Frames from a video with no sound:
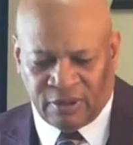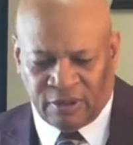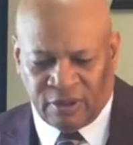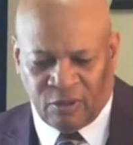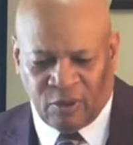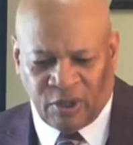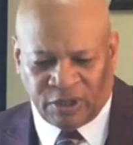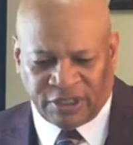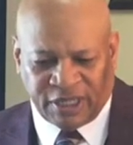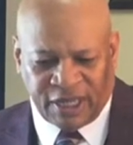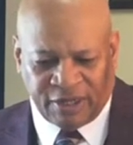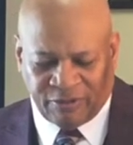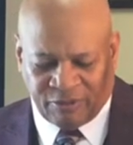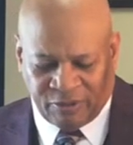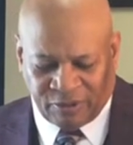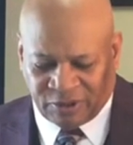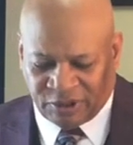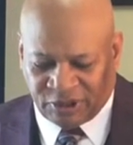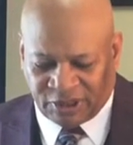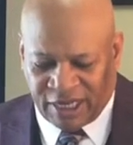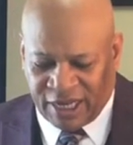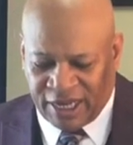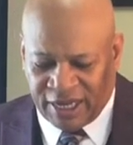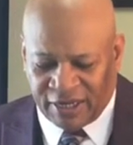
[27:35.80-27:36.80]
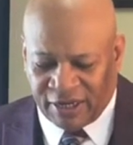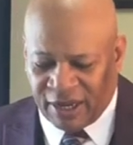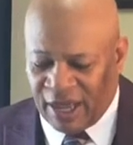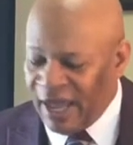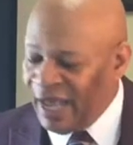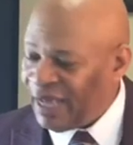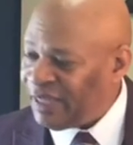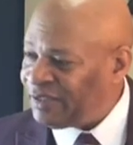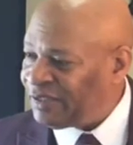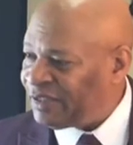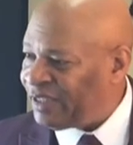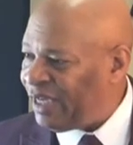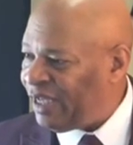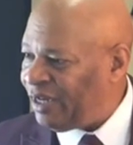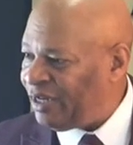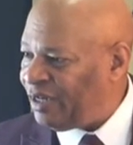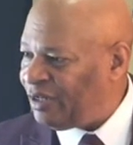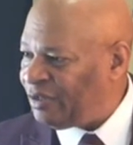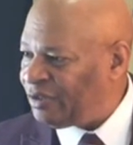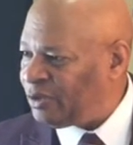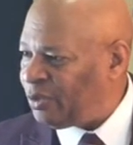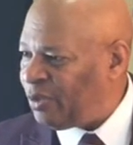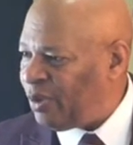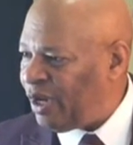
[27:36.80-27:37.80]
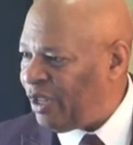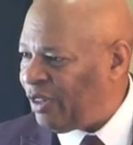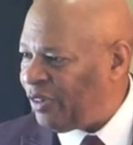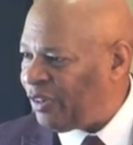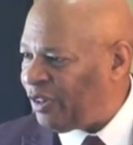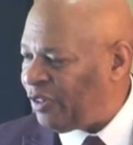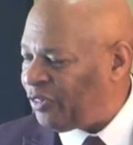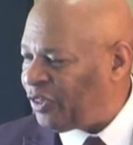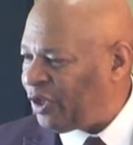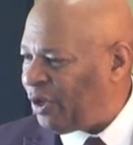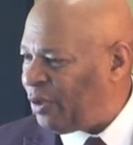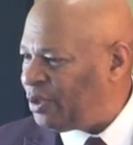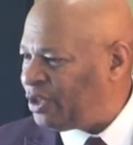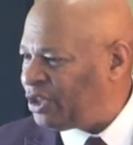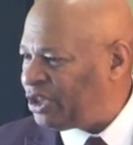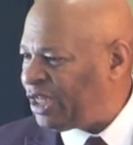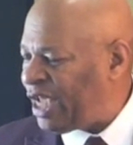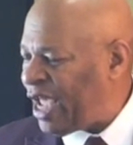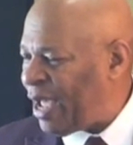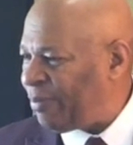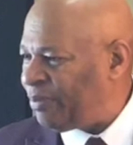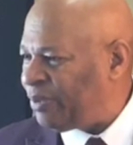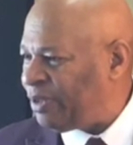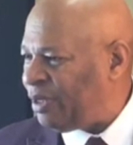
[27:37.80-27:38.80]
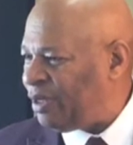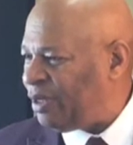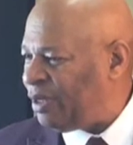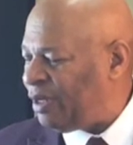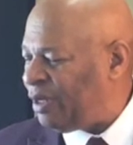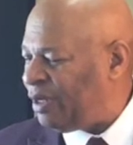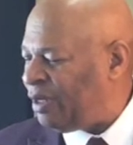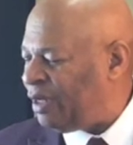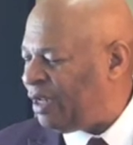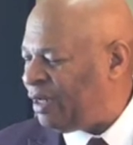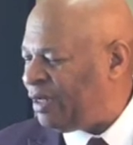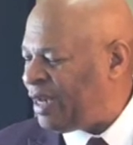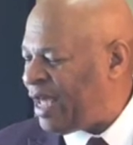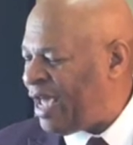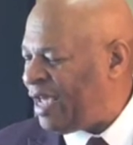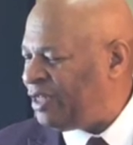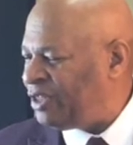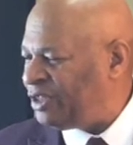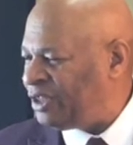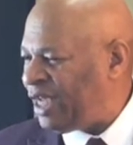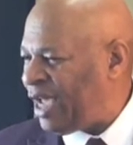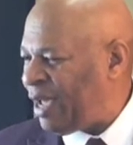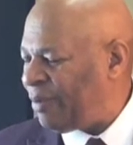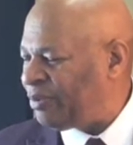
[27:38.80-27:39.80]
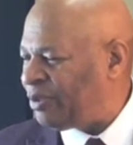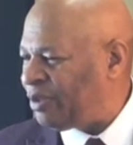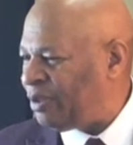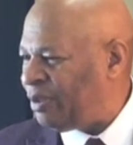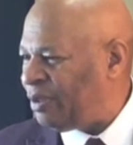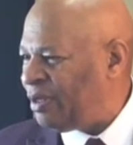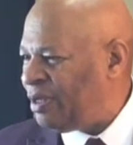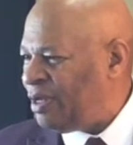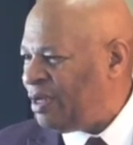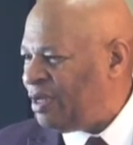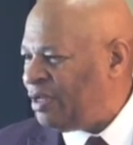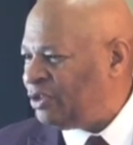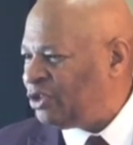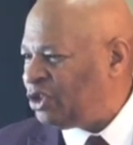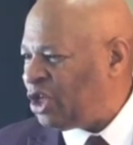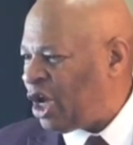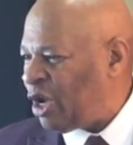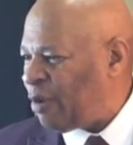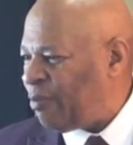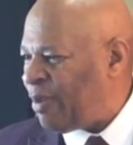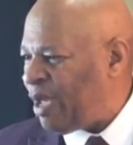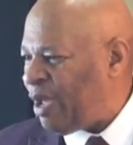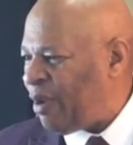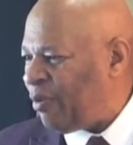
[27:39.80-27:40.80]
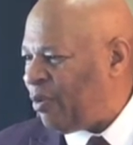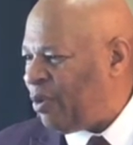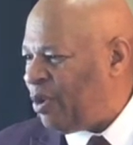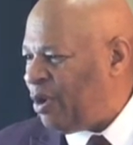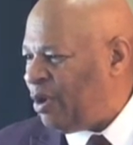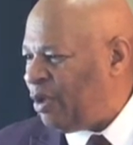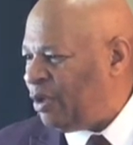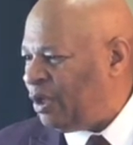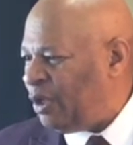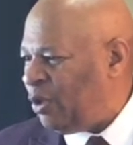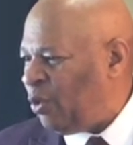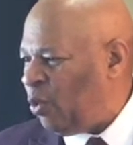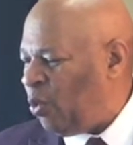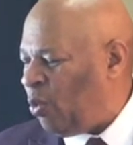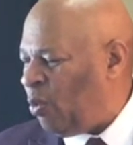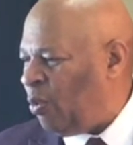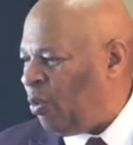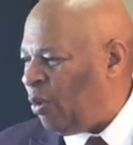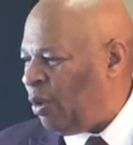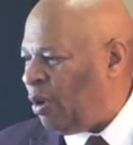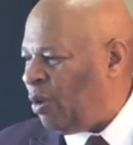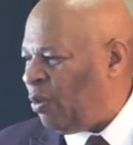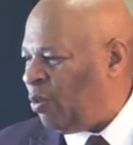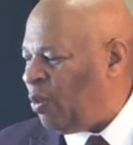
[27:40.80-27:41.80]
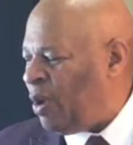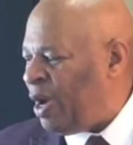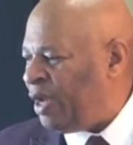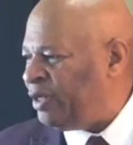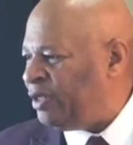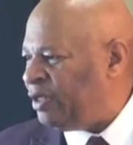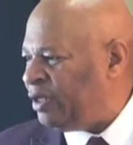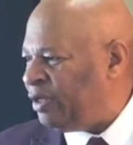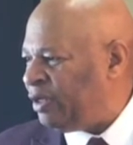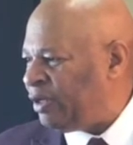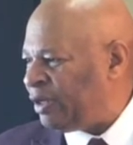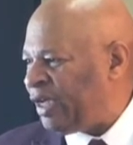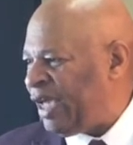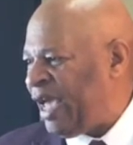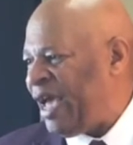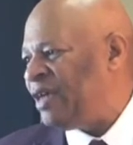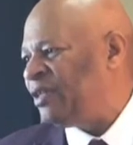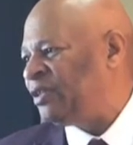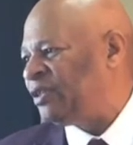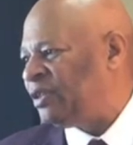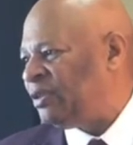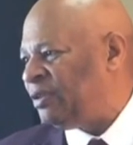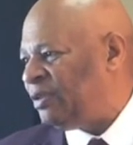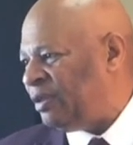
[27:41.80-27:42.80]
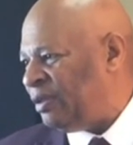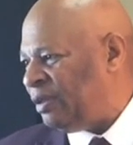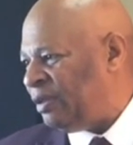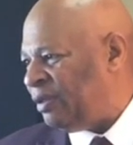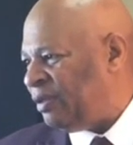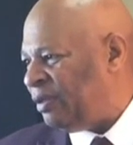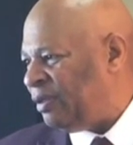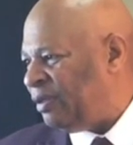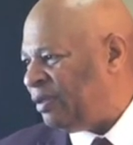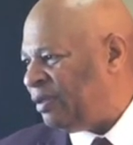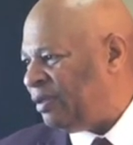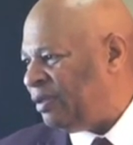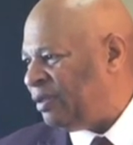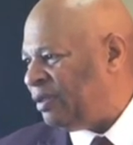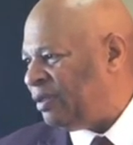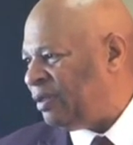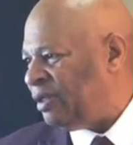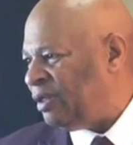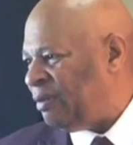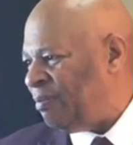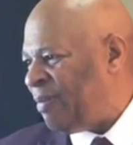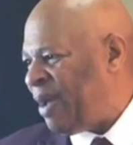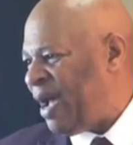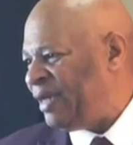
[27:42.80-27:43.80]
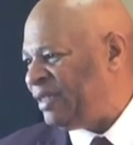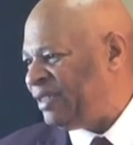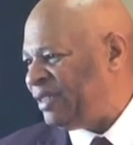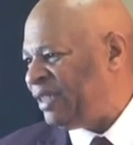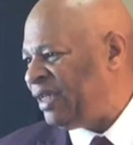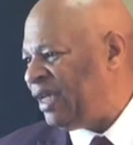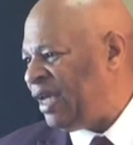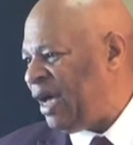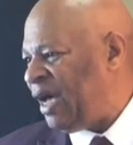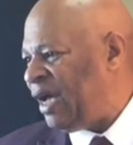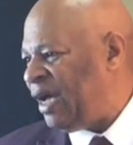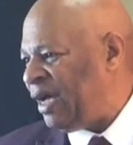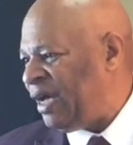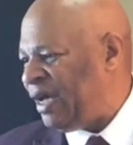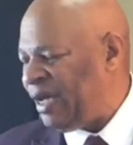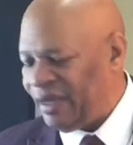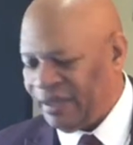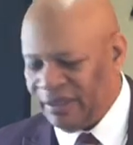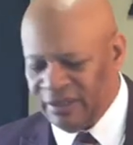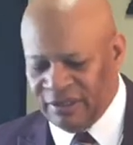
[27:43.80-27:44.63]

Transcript: What does that say in Isaiah the 20, the third chapter, the ninth chapter, talking about the wonder, counselor, the mighty God,